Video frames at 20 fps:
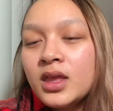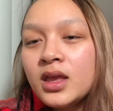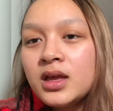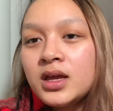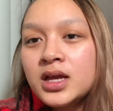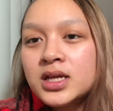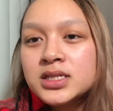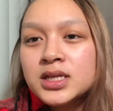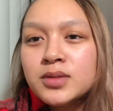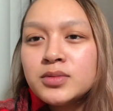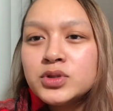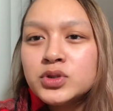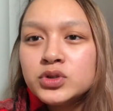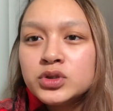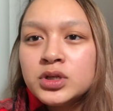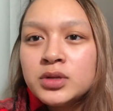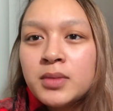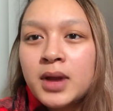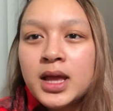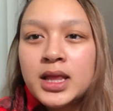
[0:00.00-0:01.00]
because I'm
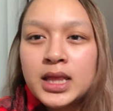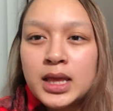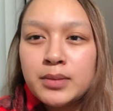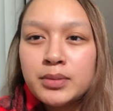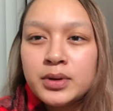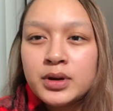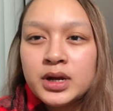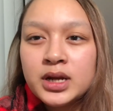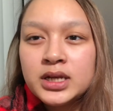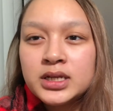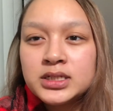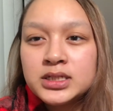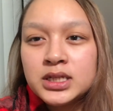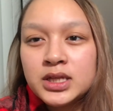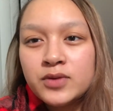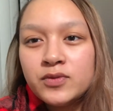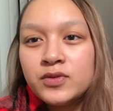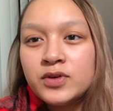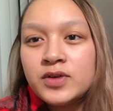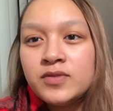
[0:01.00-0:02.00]
doing my labor and
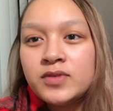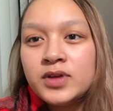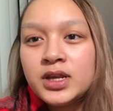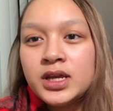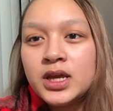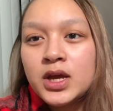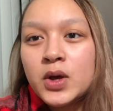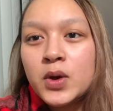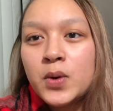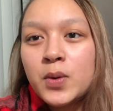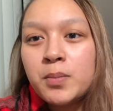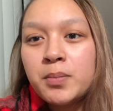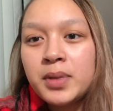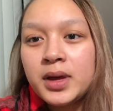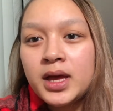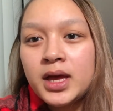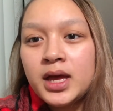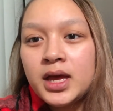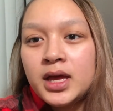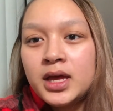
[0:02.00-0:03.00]
delivery video,
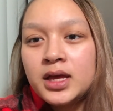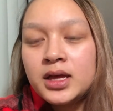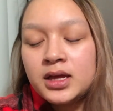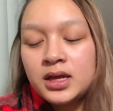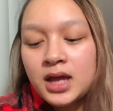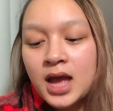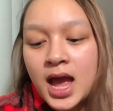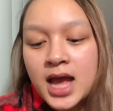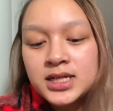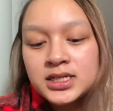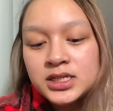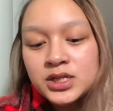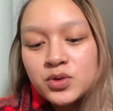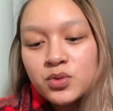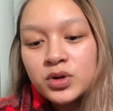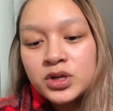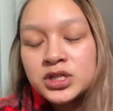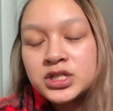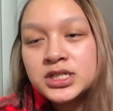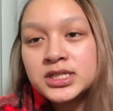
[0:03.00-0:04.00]
but I didn't
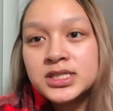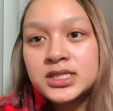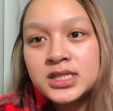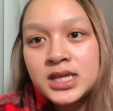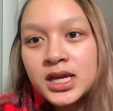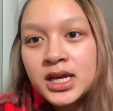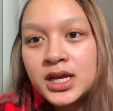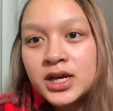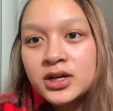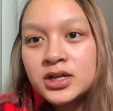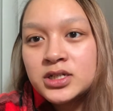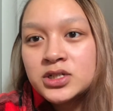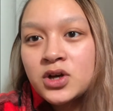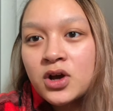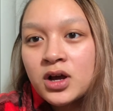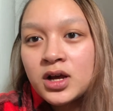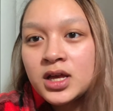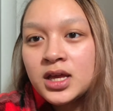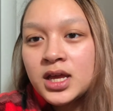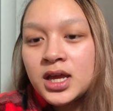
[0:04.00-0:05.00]
want to just sit here and
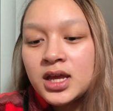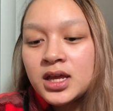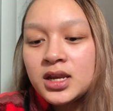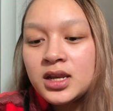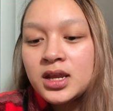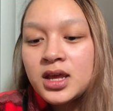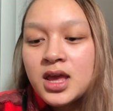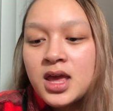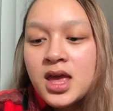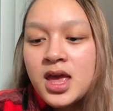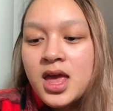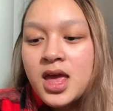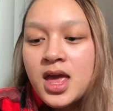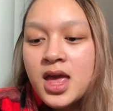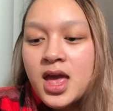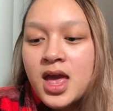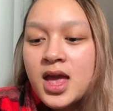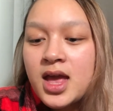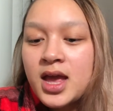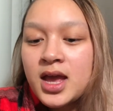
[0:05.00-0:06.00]
talk again.
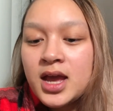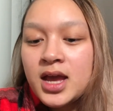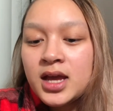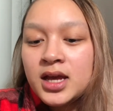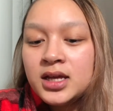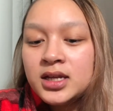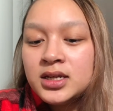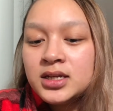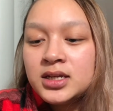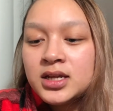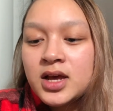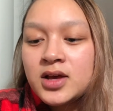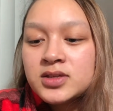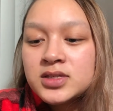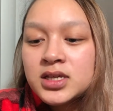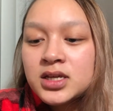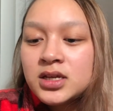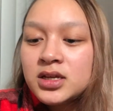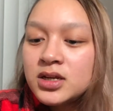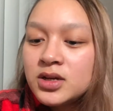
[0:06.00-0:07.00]
And I was
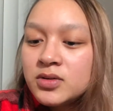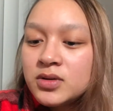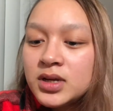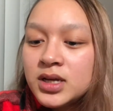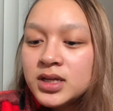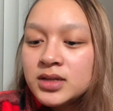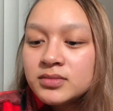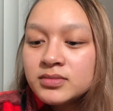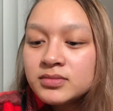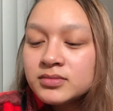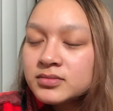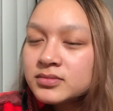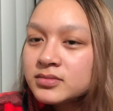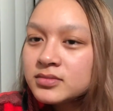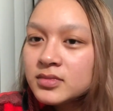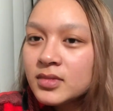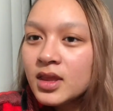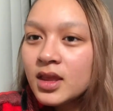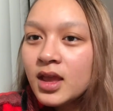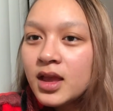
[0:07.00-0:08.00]
like, you know what?
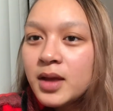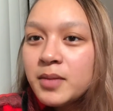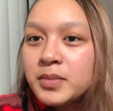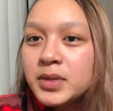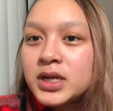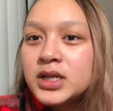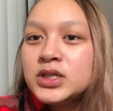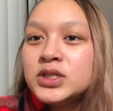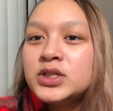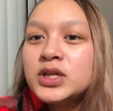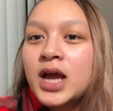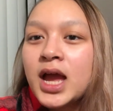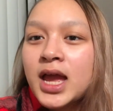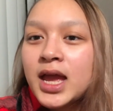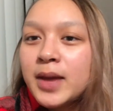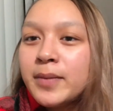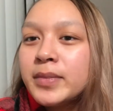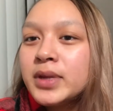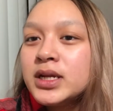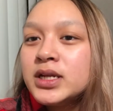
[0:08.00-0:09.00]
I
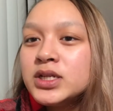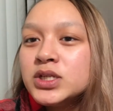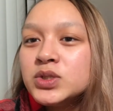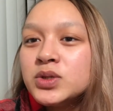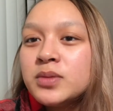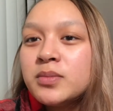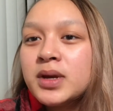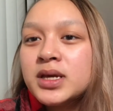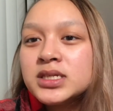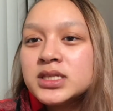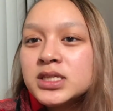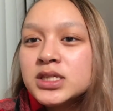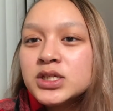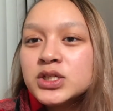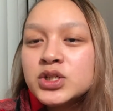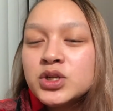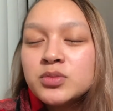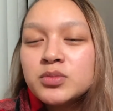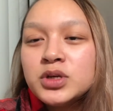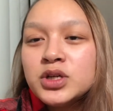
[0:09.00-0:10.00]
am gonna do it. My sister
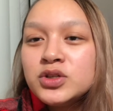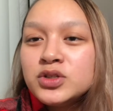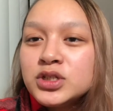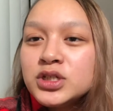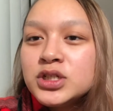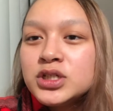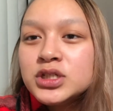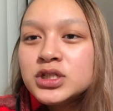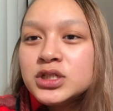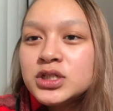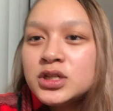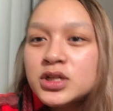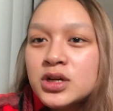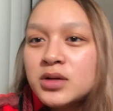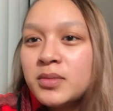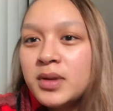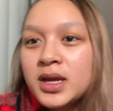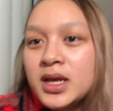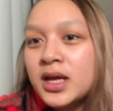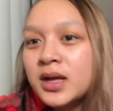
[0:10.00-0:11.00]
told me you should just do
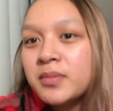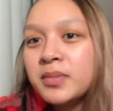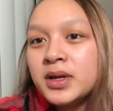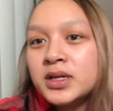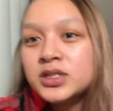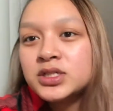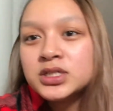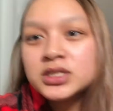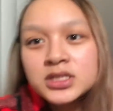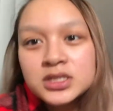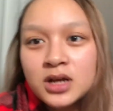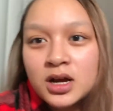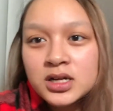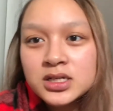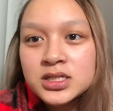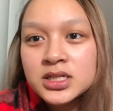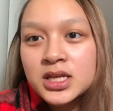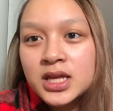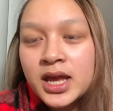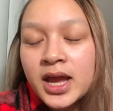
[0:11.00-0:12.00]
your makeup and just talk
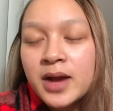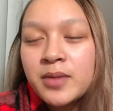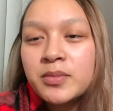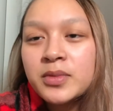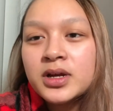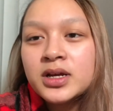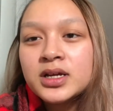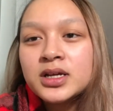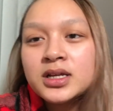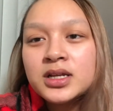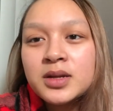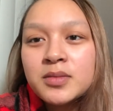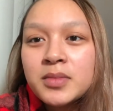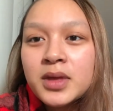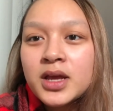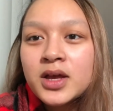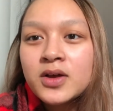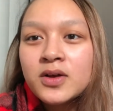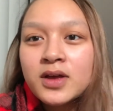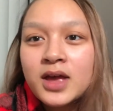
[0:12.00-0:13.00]
to the camera. And I'm
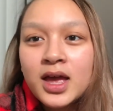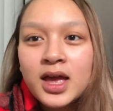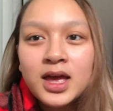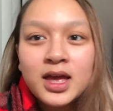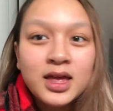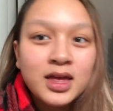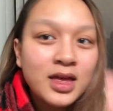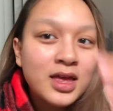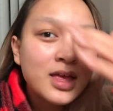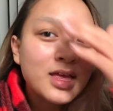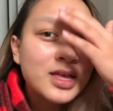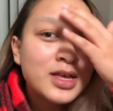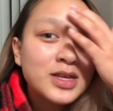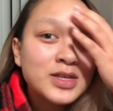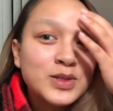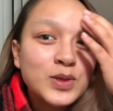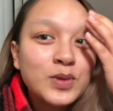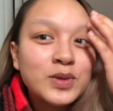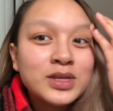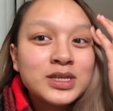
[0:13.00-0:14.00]
like, okay.
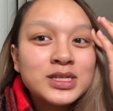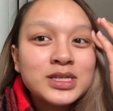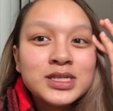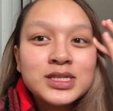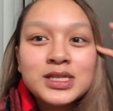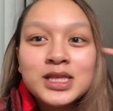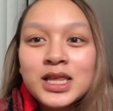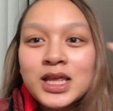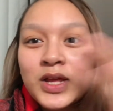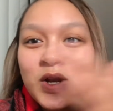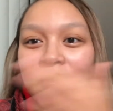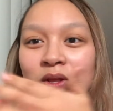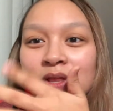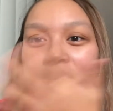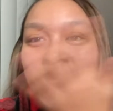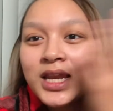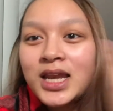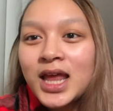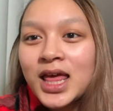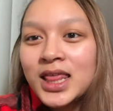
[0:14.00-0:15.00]
So this is
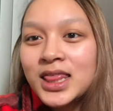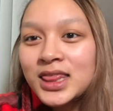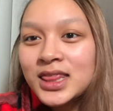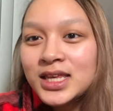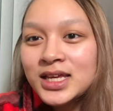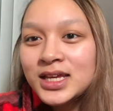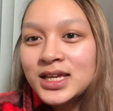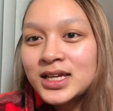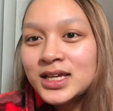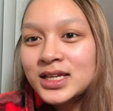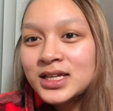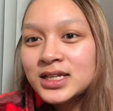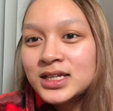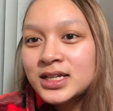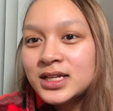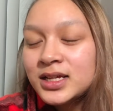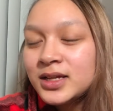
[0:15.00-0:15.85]
literally nothing.